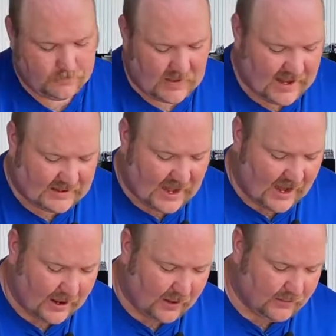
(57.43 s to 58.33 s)

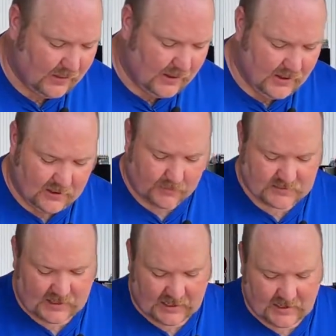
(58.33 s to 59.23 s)
antenna, double
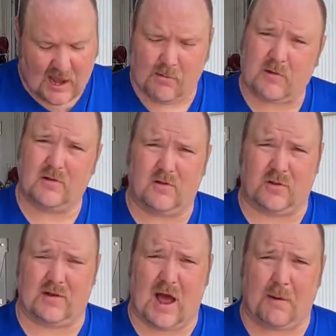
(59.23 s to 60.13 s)
sticky tape to the
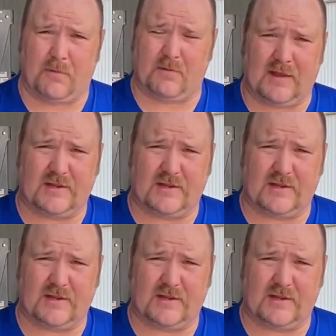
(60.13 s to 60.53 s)
top of the